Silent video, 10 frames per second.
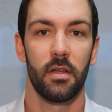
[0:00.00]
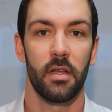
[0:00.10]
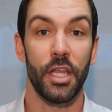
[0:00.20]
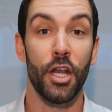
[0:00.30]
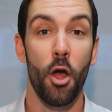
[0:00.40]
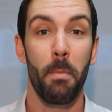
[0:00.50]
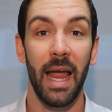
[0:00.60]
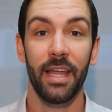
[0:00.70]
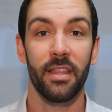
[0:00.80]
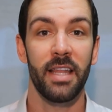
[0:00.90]
You know,
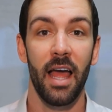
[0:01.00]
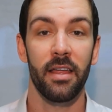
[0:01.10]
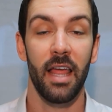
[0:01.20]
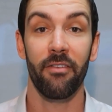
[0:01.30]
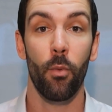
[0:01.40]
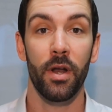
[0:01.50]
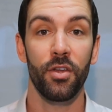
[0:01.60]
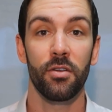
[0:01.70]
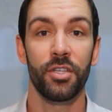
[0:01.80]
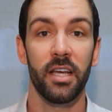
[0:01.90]
back in the day, everyone
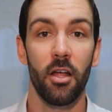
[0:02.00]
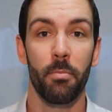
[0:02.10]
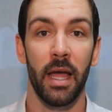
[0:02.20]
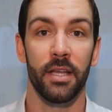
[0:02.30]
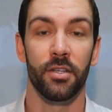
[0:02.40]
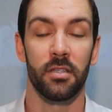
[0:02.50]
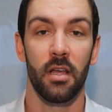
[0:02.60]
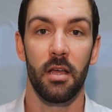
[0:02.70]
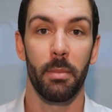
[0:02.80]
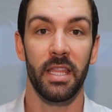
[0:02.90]
used Yellow Pages,
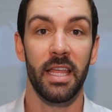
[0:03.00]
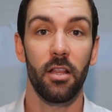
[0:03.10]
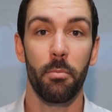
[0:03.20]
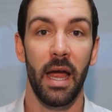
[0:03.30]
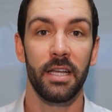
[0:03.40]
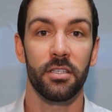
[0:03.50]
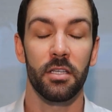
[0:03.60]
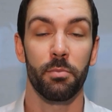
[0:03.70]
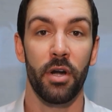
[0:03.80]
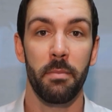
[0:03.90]
but the Yellow Pages
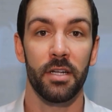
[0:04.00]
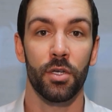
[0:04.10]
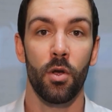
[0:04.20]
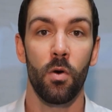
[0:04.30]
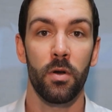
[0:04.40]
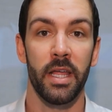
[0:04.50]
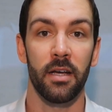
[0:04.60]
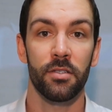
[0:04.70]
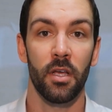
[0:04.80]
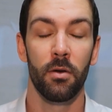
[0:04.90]
is pretty much gone now,
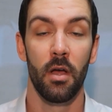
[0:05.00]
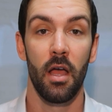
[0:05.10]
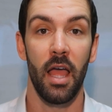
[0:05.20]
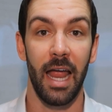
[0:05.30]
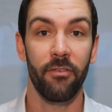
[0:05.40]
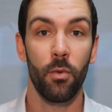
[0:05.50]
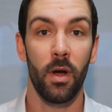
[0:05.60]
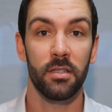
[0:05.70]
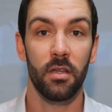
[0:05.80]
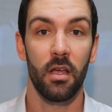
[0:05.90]
so
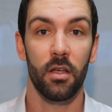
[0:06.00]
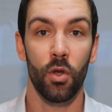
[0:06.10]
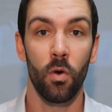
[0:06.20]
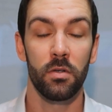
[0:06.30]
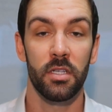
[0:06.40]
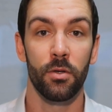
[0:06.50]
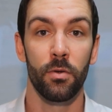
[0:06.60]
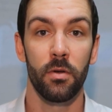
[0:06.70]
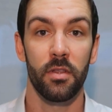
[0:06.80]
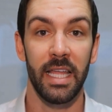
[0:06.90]
everyone's gone
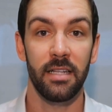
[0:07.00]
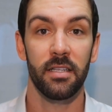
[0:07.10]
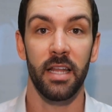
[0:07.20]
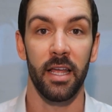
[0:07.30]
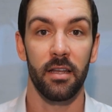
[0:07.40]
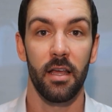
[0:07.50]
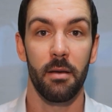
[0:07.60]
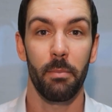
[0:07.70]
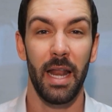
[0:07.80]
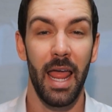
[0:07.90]
to the internet.
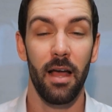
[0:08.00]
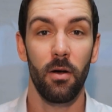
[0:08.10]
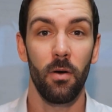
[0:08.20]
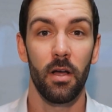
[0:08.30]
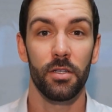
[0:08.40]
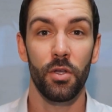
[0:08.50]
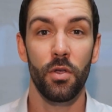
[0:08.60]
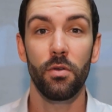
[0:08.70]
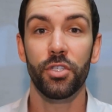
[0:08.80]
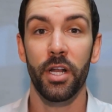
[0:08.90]
But how do
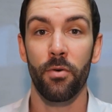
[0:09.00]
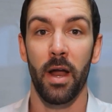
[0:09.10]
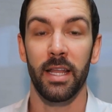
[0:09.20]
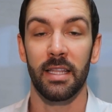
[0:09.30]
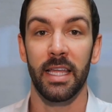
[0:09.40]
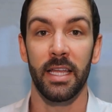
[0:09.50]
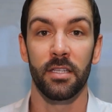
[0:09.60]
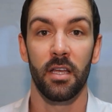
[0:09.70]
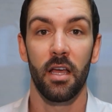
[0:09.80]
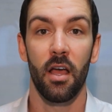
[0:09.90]
you generate
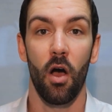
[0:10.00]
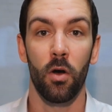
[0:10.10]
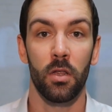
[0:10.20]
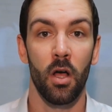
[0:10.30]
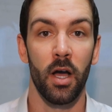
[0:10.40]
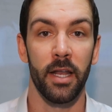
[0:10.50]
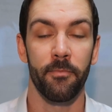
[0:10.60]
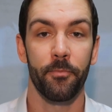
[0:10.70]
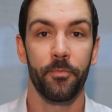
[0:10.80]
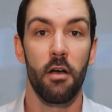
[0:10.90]
leads online?
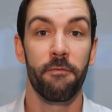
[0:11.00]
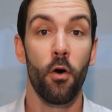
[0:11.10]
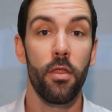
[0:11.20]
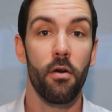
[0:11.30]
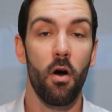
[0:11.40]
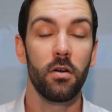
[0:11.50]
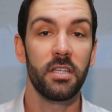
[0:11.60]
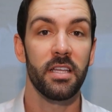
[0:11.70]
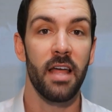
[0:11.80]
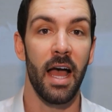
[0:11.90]
Further on
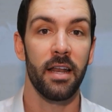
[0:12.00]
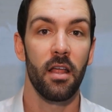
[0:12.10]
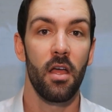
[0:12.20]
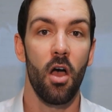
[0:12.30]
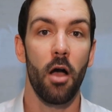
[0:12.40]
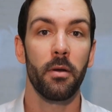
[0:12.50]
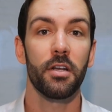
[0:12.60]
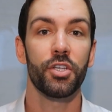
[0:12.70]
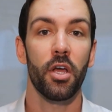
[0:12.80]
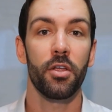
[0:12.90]
to that, I'm going
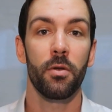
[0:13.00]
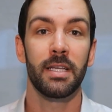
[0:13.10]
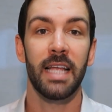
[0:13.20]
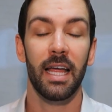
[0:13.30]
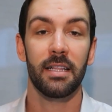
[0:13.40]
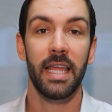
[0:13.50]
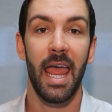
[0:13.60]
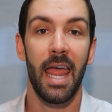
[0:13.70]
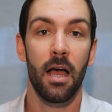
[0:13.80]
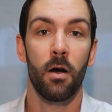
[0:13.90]
to show you exactly
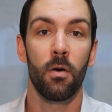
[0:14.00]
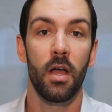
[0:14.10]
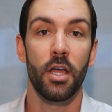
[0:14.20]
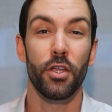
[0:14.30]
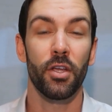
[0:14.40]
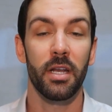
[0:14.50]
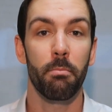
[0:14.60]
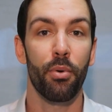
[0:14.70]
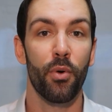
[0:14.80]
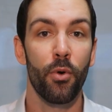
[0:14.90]
how you can
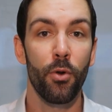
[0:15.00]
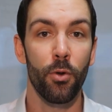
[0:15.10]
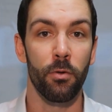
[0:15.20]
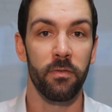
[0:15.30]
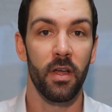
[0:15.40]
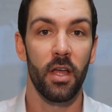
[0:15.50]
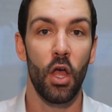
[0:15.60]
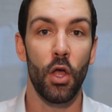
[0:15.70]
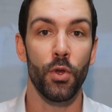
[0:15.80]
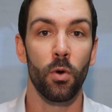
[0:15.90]
improve
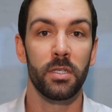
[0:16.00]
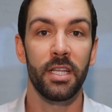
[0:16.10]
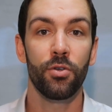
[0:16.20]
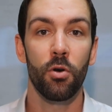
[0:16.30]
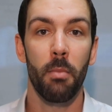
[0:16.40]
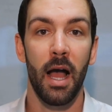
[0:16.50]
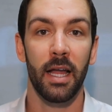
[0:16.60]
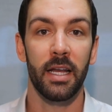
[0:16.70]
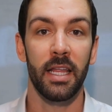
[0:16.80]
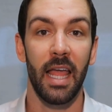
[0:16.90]
your digital
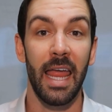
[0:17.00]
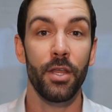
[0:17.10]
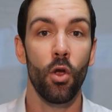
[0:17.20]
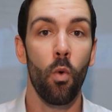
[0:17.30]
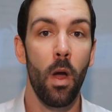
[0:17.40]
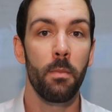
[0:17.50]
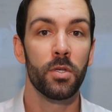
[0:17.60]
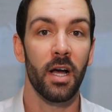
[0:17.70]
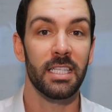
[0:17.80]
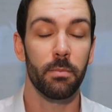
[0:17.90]
marketing and your
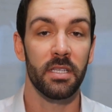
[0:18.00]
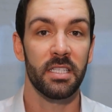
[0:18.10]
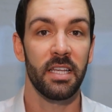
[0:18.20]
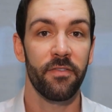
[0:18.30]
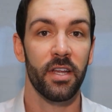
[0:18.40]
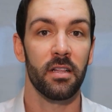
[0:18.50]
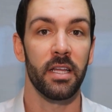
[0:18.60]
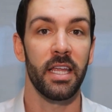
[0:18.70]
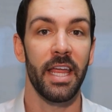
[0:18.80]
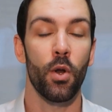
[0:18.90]
website
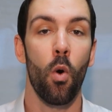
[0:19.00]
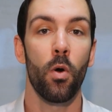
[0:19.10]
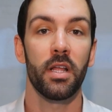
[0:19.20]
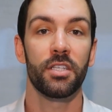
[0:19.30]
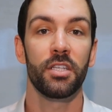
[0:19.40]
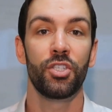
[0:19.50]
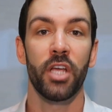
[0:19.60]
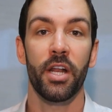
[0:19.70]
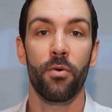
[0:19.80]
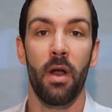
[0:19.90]
specifically in order to
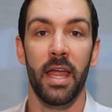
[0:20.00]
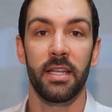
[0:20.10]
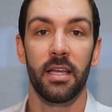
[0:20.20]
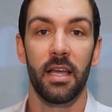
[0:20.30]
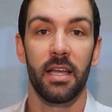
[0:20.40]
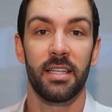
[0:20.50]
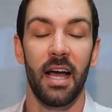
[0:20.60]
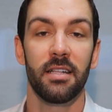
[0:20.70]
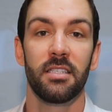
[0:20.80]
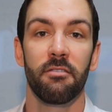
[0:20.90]
generate
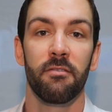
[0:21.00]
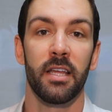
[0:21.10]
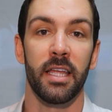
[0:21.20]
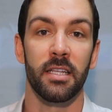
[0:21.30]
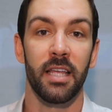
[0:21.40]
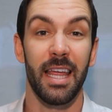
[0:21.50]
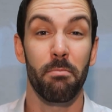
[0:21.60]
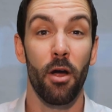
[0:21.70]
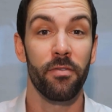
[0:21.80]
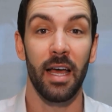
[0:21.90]
tons of leads in
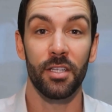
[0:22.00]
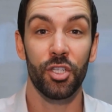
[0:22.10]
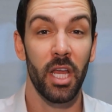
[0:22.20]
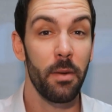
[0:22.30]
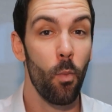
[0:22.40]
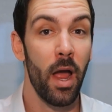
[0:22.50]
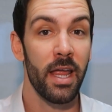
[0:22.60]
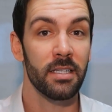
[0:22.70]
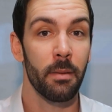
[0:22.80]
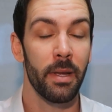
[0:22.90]
both that cheap way,
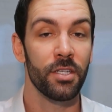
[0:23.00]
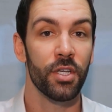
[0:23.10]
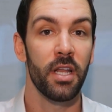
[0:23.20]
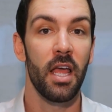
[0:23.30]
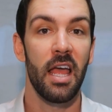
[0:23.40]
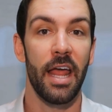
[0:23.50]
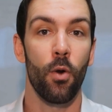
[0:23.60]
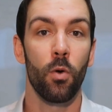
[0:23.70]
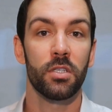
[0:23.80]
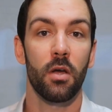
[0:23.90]
as I mentioned, and
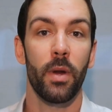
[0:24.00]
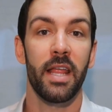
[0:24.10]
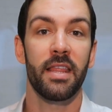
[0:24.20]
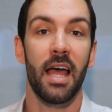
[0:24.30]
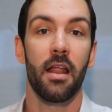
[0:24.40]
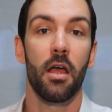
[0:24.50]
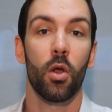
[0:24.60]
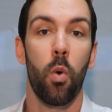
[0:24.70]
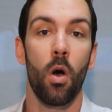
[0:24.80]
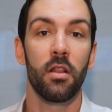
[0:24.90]
also in that
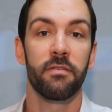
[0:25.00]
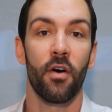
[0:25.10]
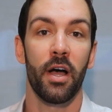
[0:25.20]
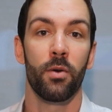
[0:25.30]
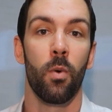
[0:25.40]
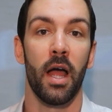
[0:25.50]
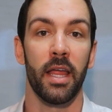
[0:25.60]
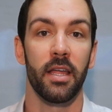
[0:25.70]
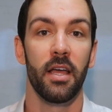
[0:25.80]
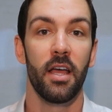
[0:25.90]
qualified
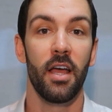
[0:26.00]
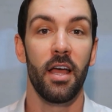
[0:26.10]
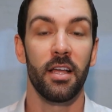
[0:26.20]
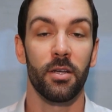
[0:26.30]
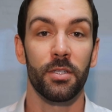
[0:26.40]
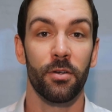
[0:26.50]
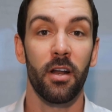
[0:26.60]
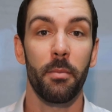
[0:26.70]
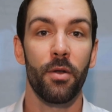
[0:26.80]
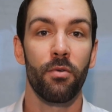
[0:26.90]
way. So it's
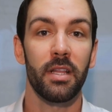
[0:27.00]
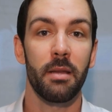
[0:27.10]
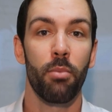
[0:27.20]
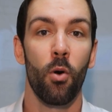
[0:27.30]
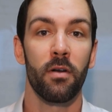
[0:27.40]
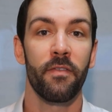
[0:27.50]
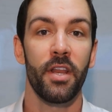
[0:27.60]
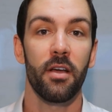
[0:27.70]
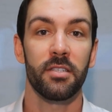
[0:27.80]
going to be a really important video.